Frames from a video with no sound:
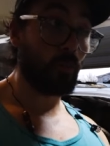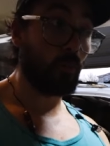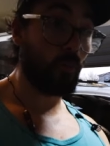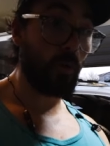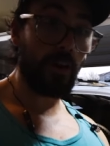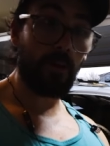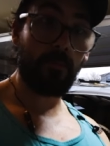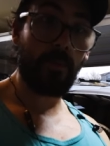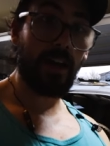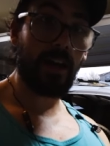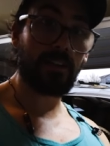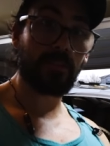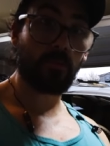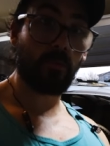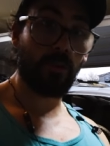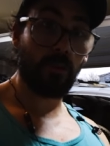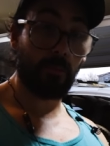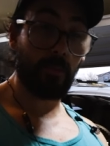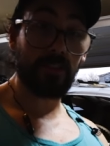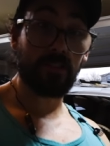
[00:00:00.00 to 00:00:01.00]
way past
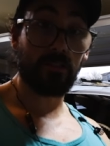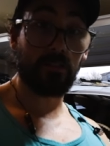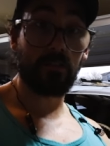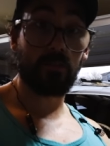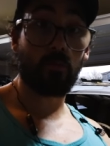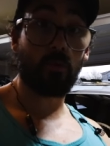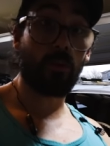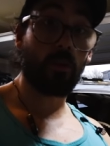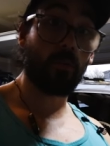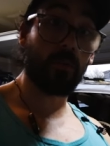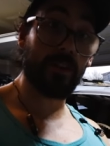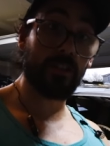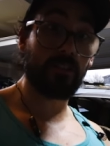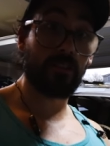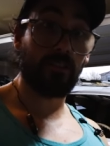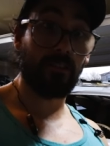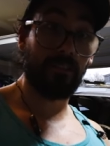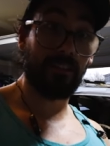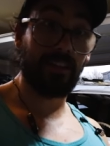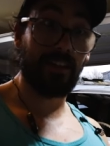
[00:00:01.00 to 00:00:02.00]
where the pistons were
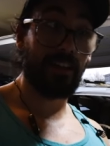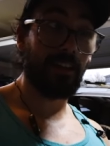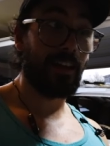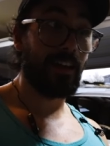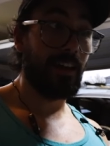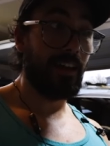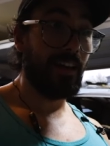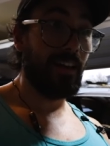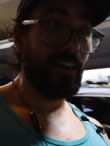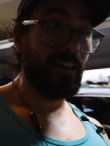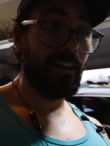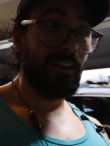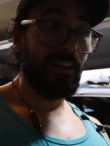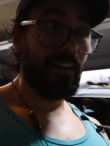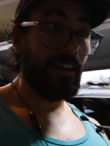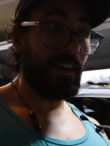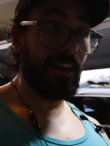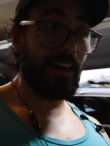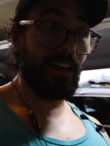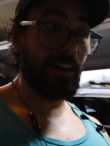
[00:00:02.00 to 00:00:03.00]
originally,
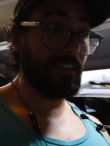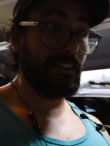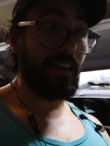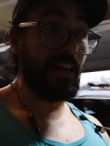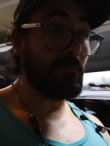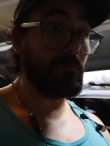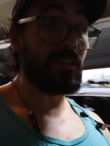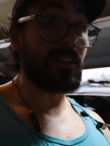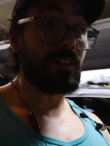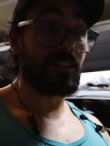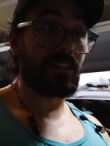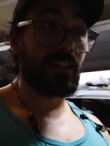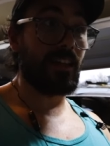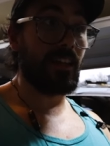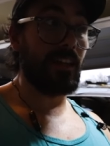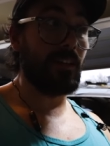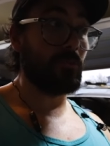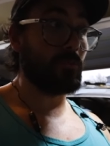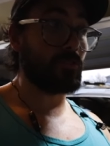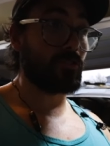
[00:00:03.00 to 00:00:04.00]
and that means that
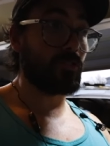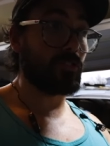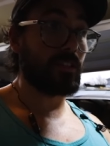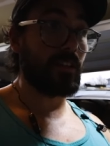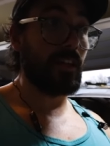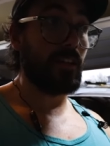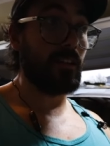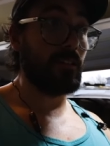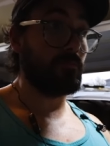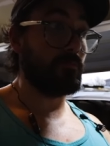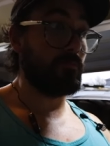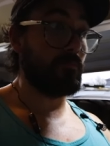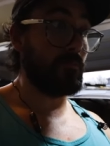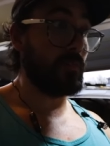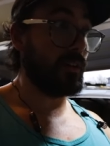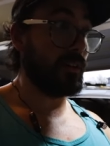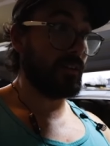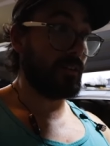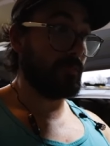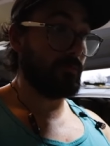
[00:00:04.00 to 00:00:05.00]
it was just a,
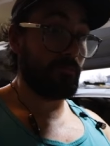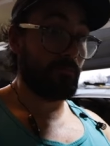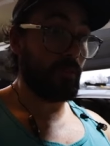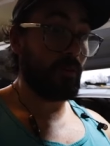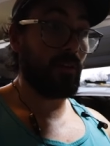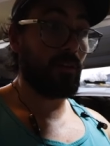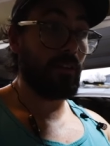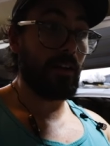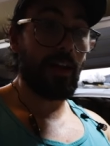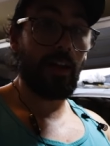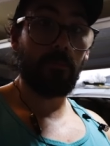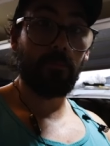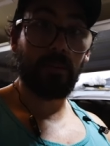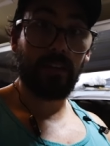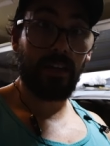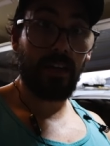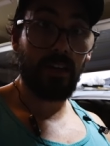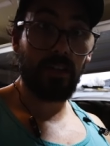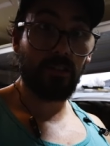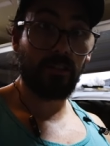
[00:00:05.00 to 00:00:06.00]
a part
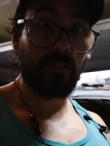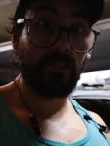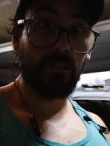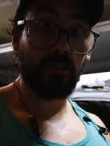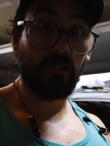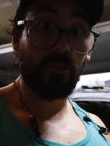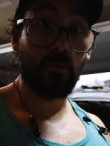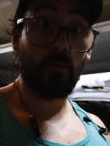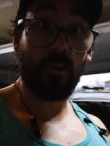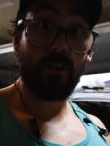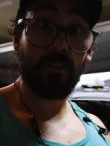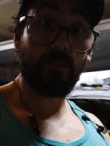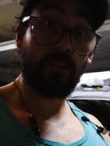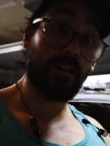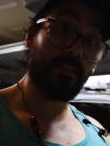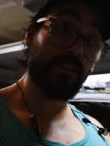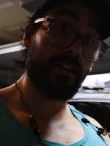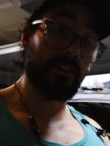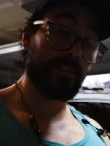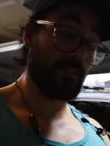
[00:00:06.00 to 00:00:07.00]
application issue, whether or
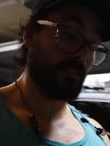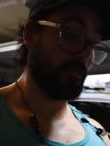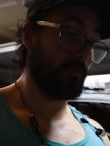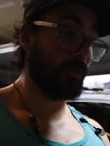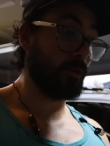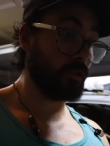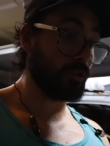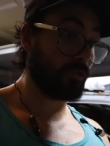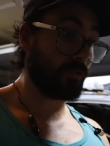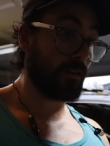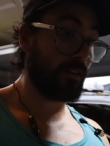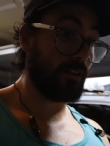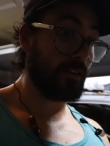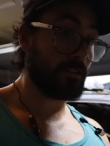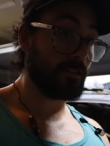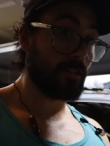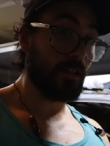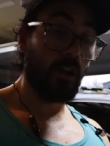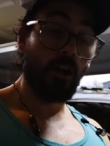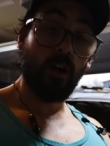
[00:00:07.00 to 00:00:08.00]
not that's the push
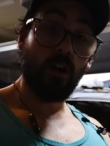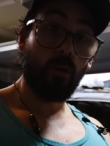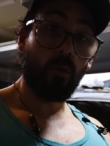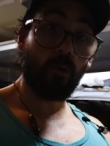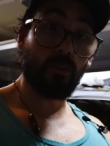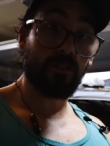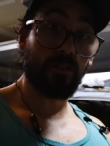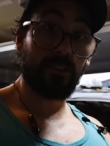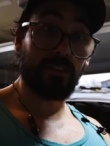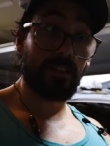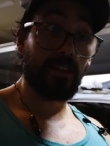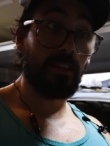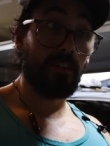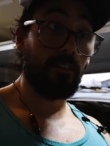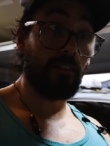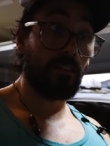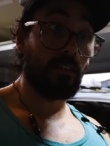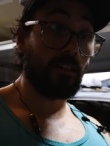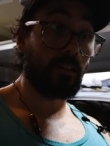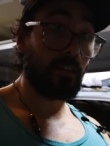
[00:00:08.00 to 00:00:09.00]
rods or just
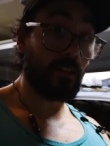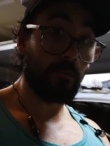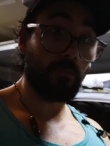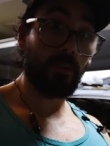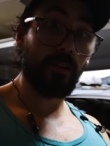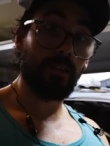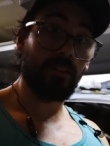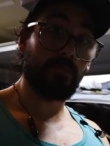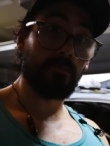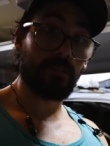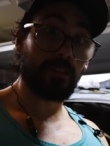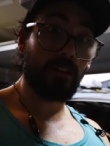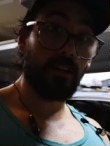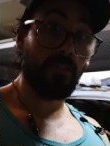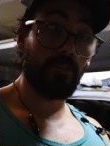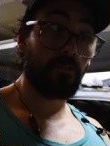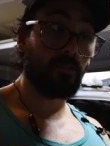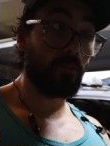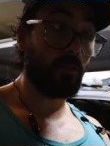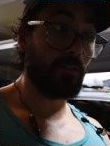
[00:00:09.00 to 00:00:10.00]
that the company
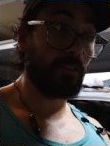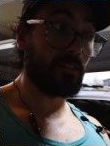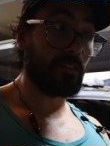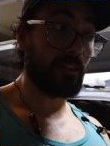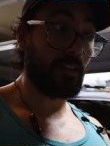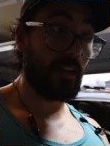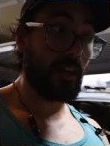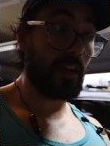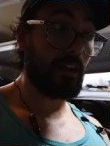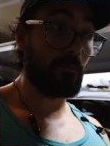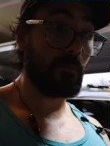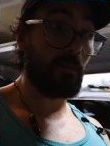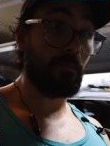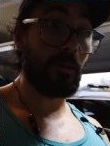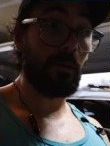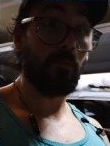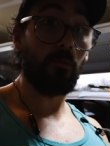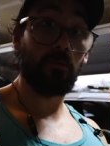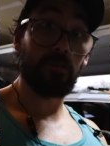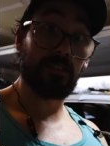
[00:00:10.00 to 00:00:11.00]
themselves sold us a cam that
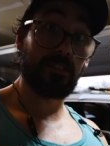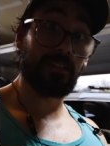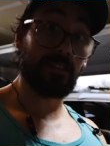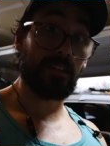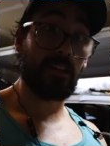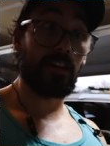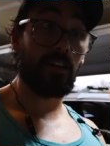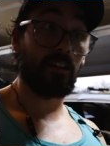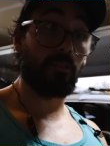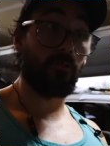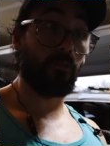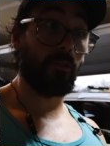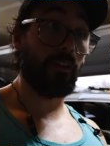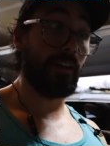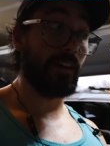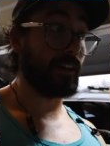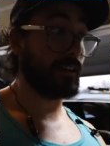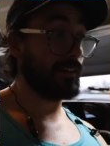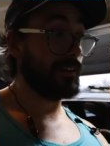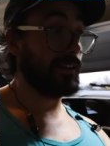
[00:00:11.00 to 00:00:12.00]
maybe was designed for
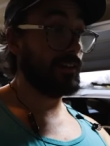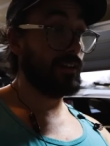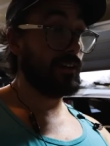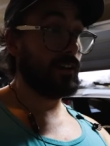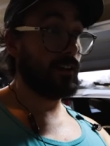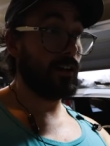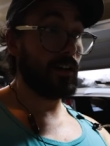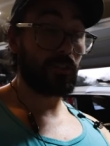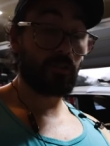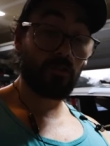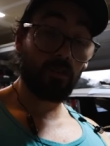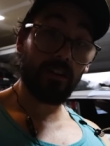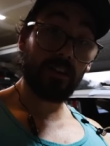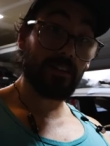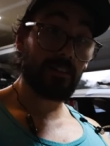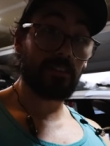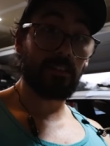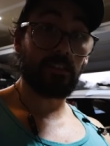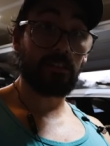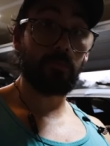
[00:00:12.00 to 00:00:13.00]
like a
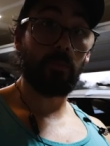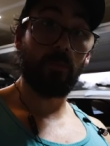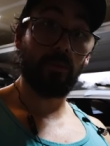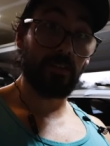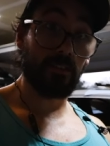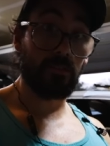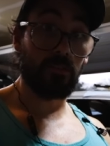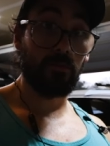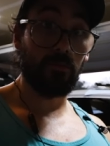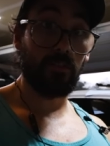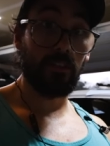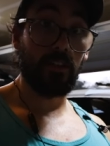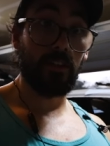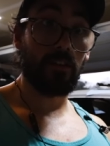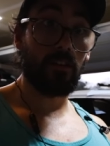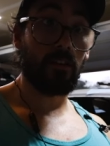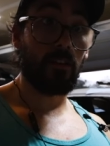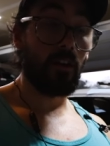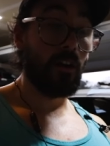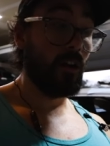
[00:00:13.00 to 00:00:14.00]
truck 6.2
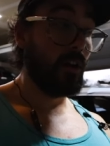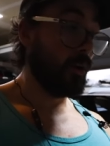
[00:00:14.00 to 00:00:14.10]
liter